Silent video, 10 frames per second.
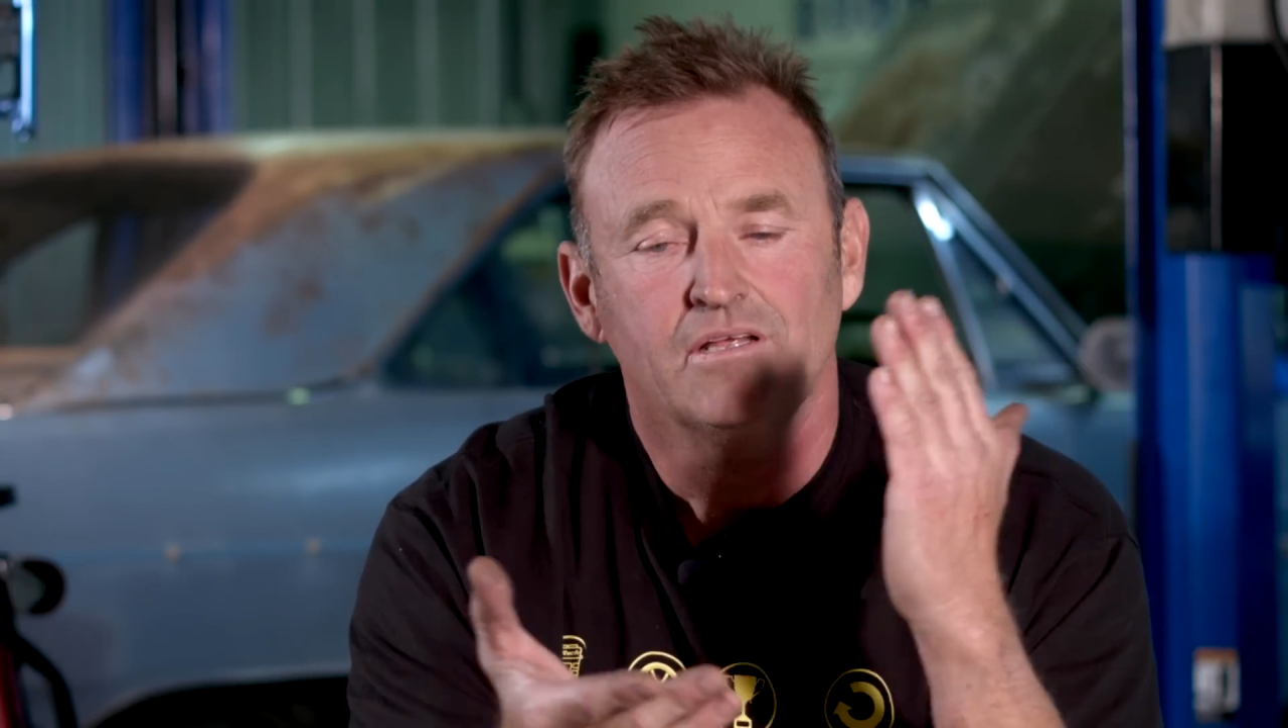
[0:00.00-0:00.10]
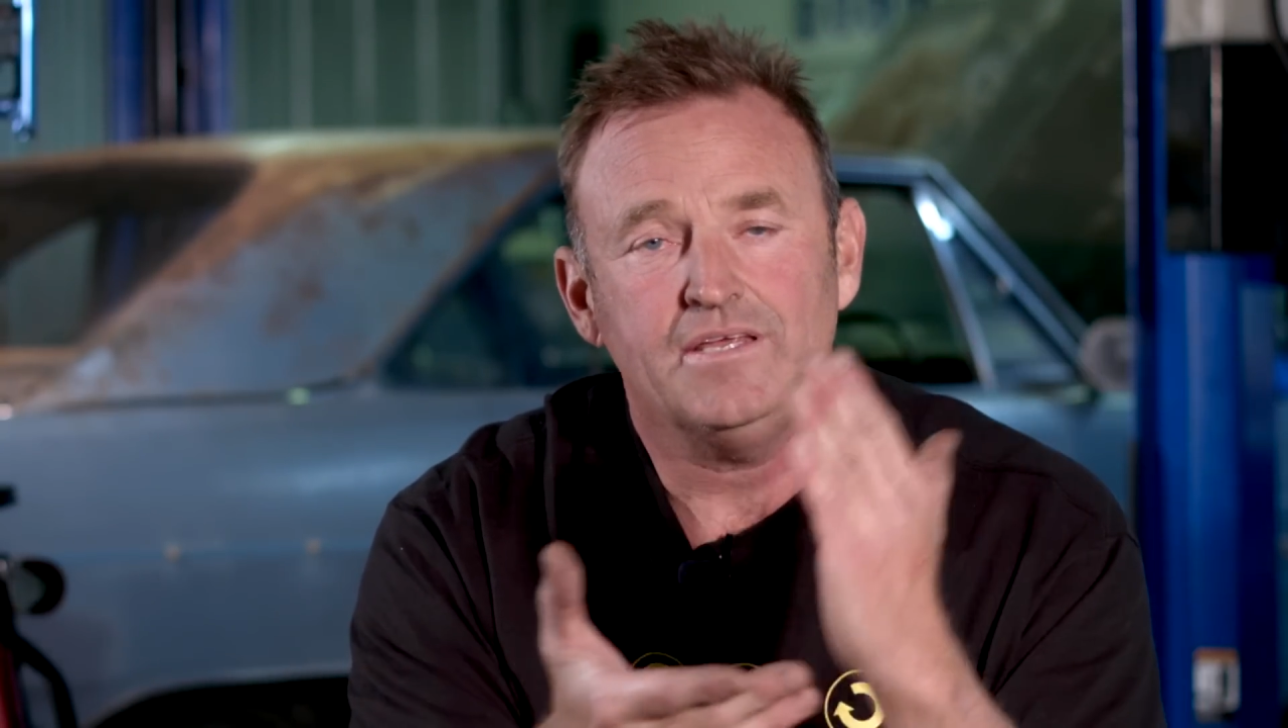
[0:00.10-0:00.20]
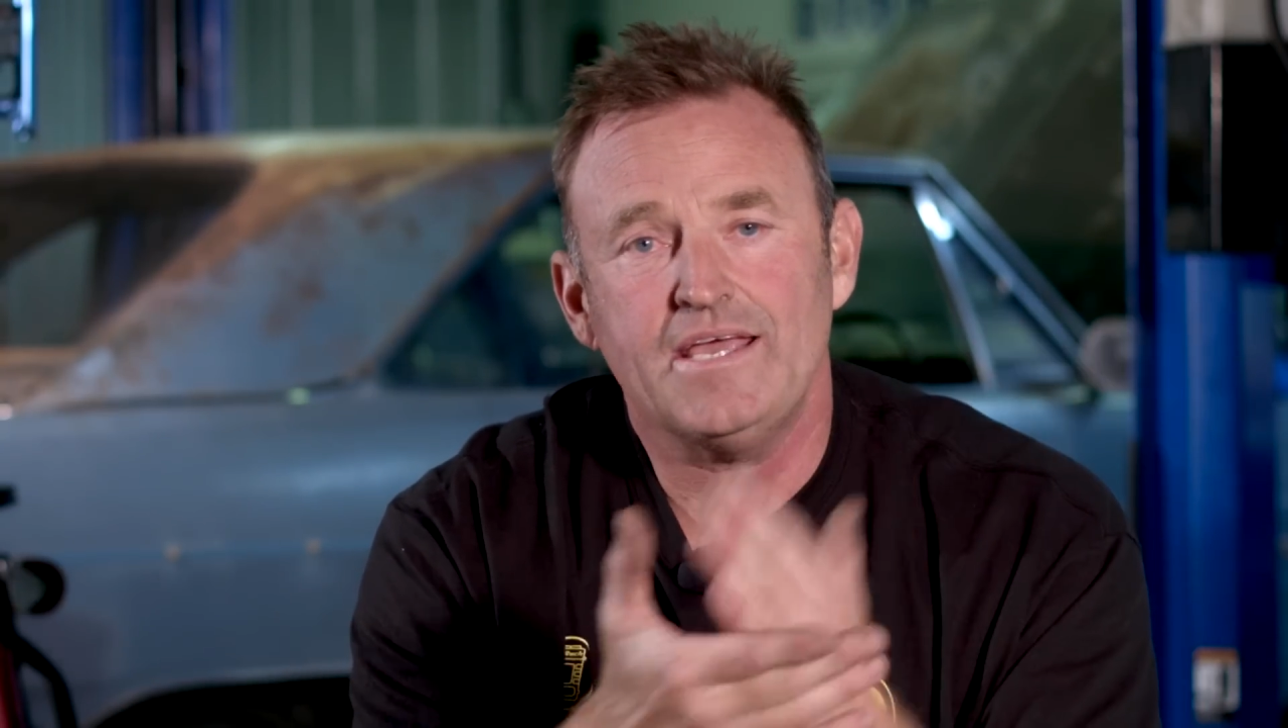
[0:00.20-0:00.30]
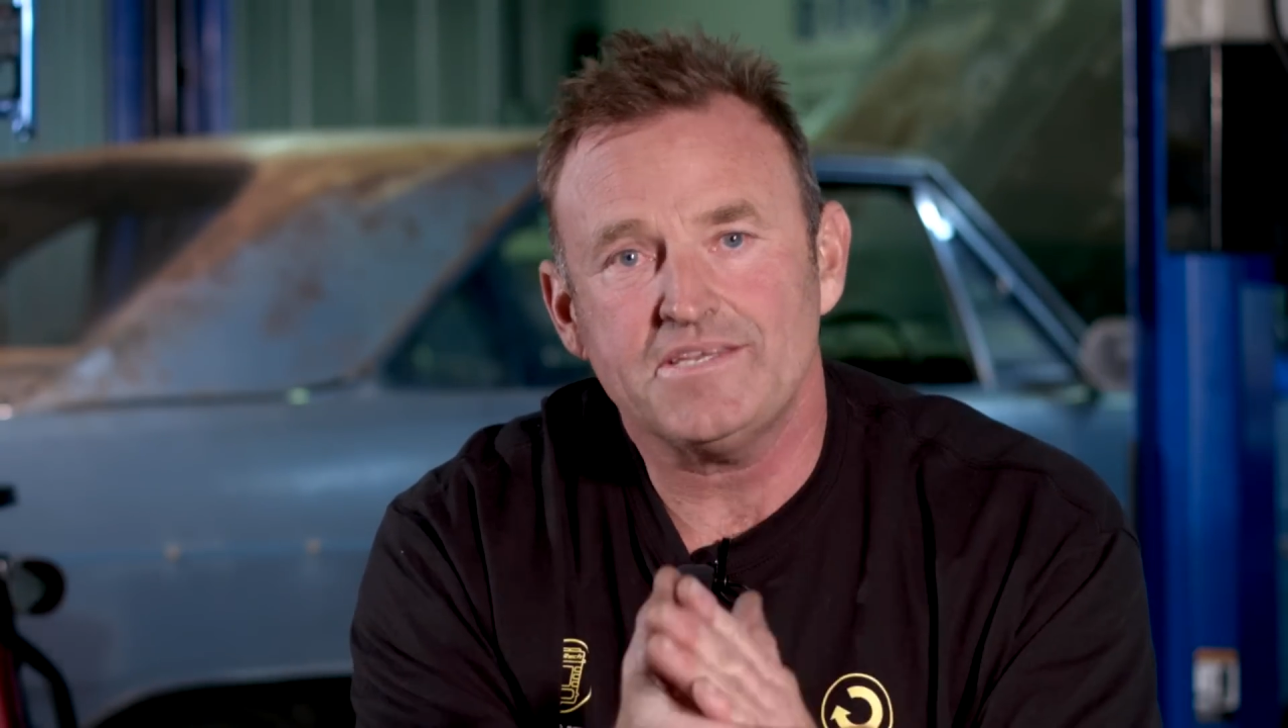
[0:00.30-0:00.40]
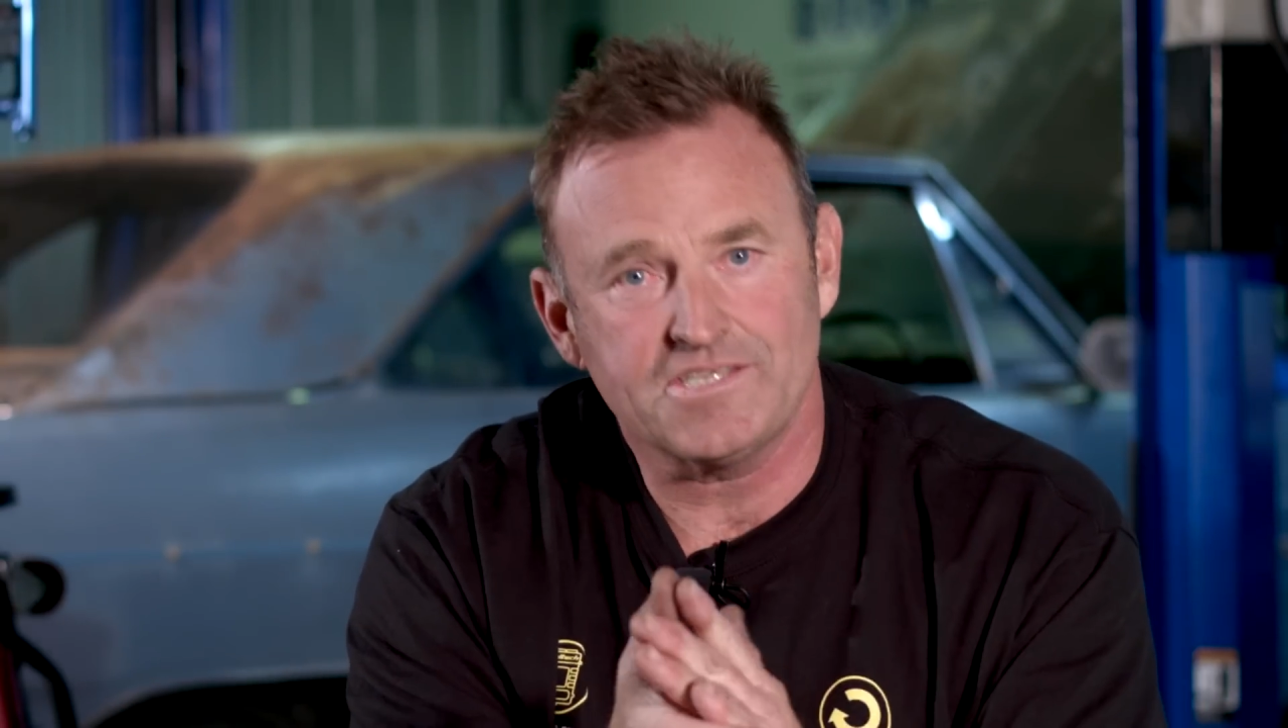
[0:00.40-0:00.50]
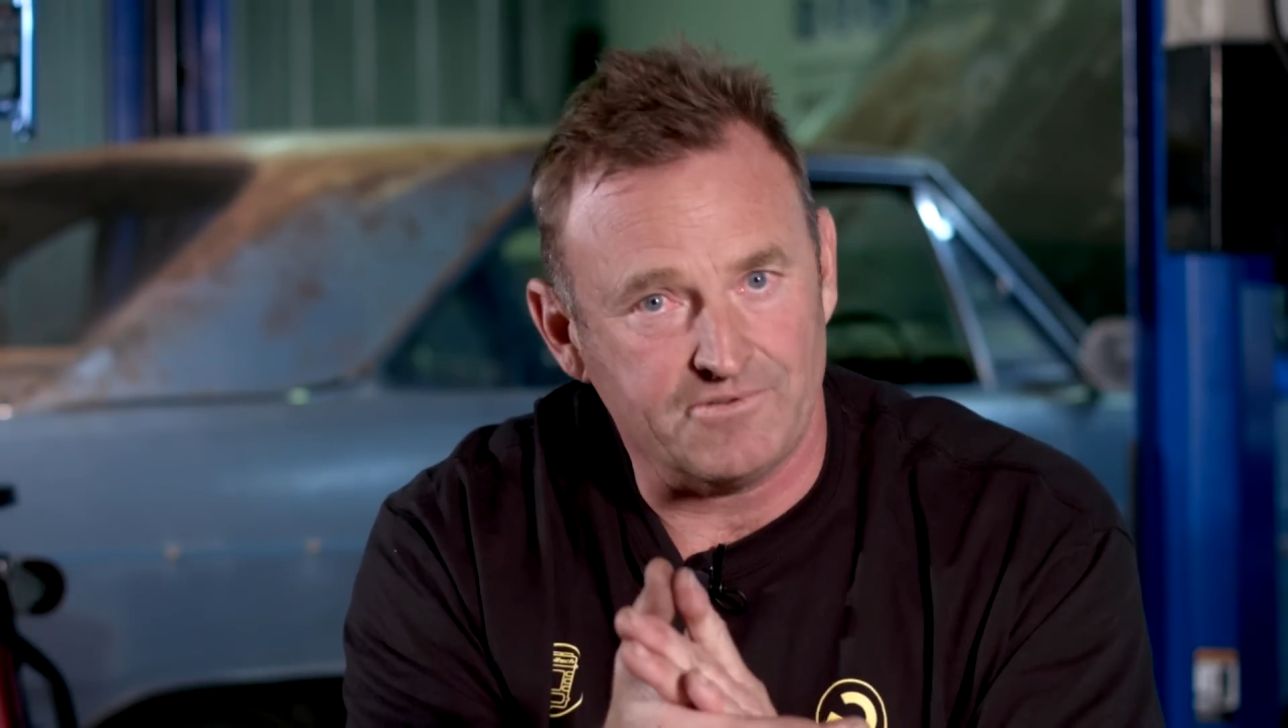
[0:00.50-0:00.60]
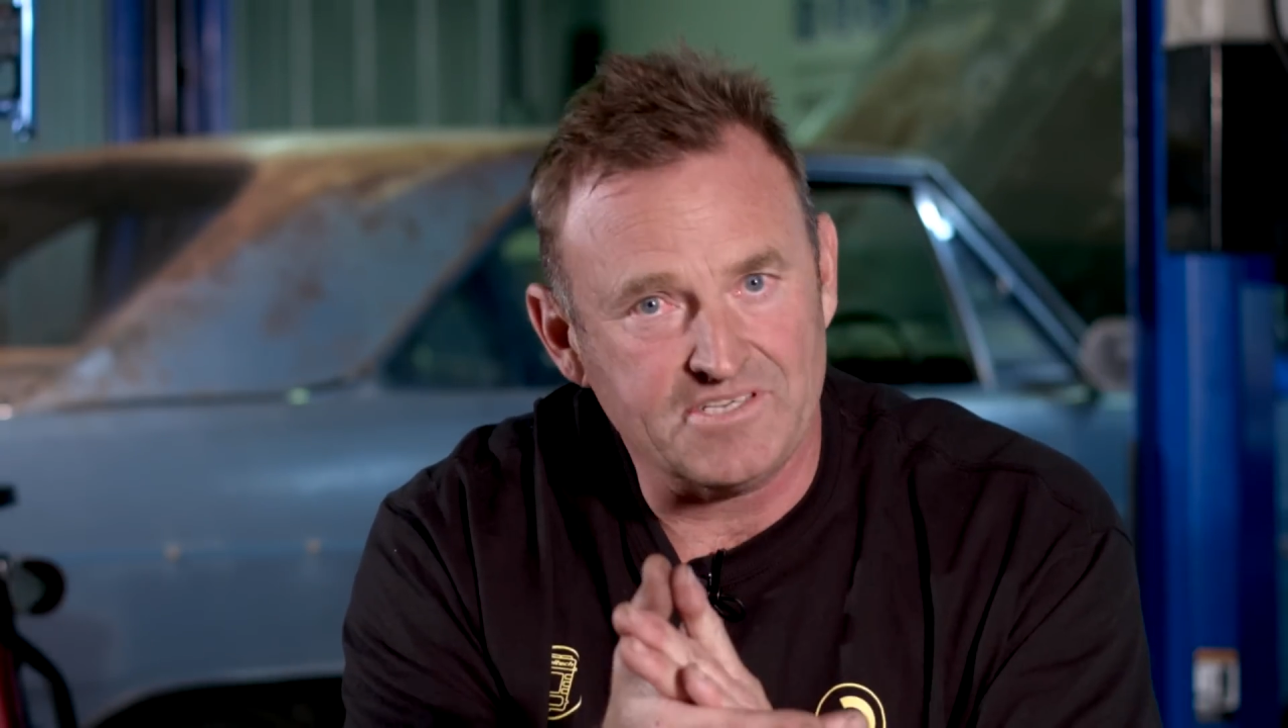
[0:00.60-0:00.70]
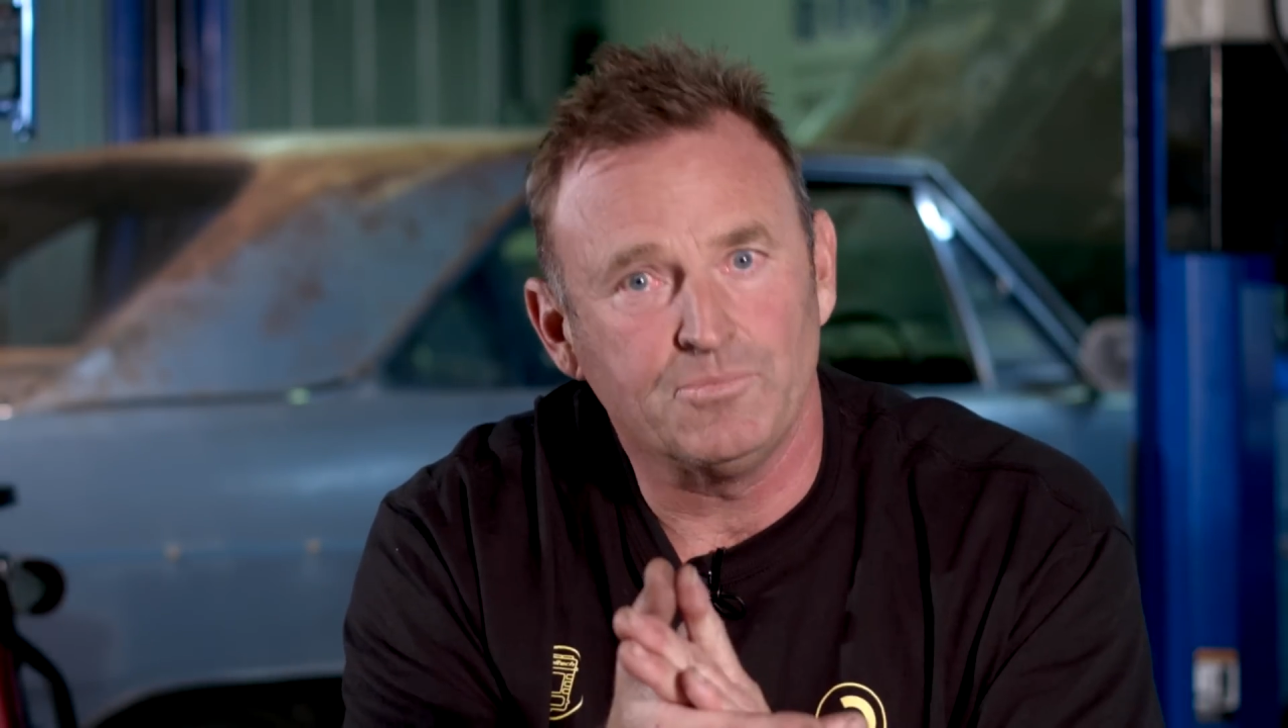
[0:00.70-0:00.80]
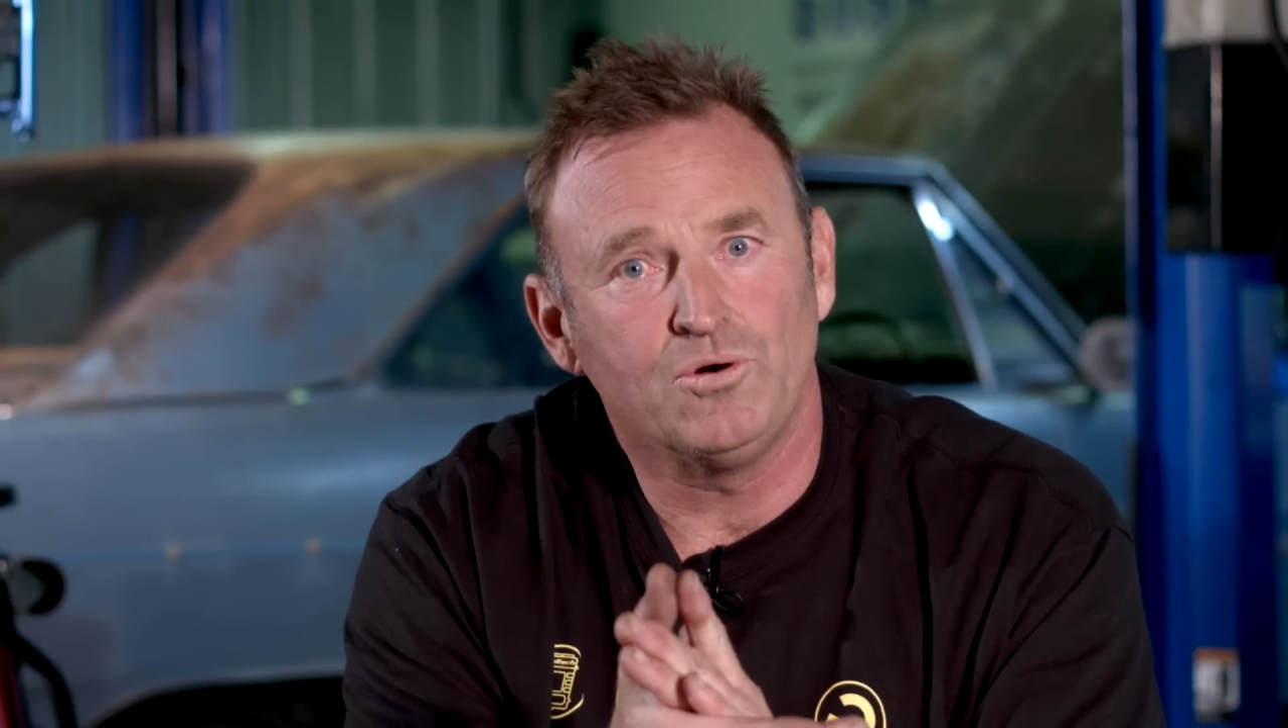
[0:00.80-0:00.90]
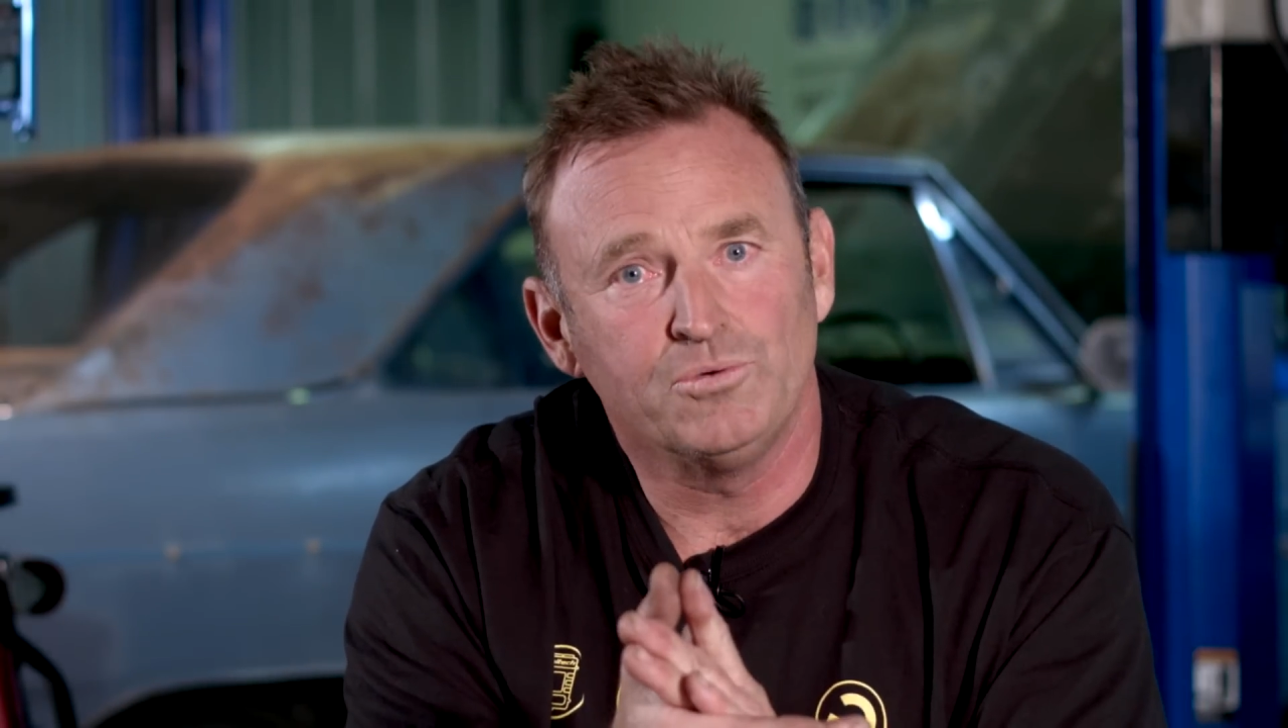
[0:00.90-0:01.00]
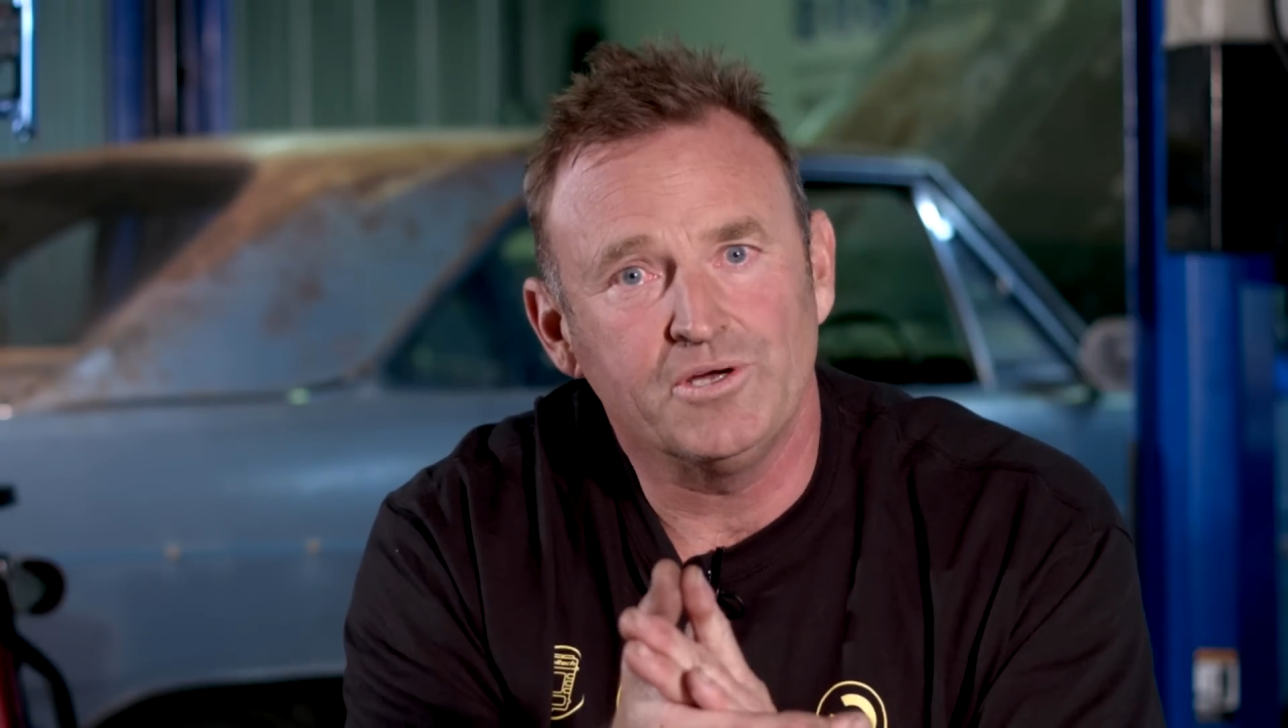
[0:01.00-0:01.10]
Yes, there is more